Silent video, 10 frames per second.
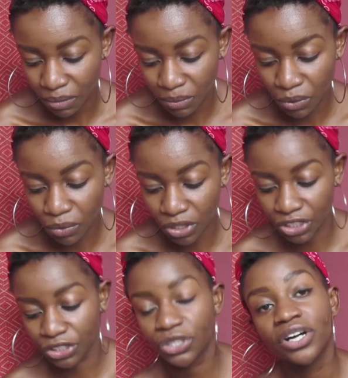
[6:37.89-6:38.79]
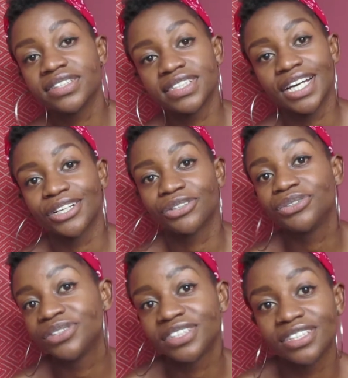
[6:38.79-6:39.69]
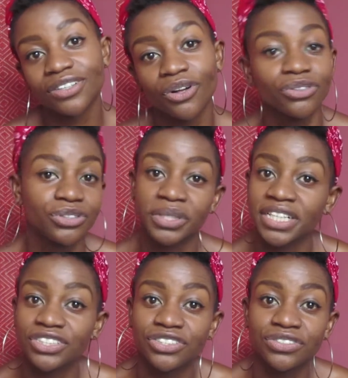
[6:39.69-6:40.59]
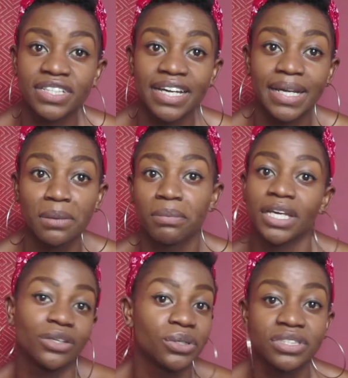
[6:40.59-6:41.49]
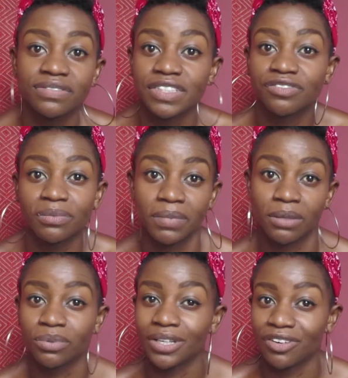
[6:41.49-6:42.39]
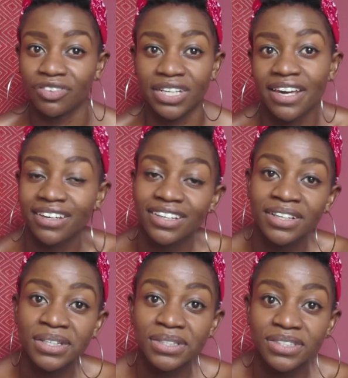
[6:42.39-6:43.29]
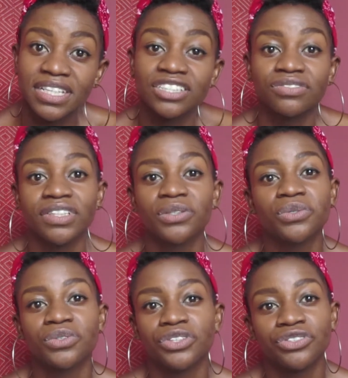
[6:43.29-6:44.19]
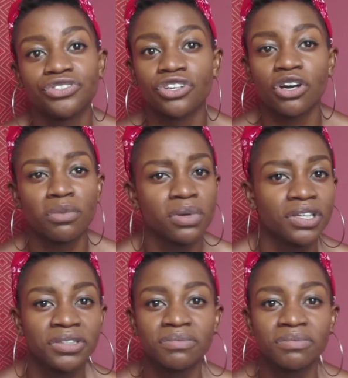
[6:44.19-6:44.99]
People who work on yachts and cruises also get to do that and meet lots of different people every day. So that's really cool. Your job,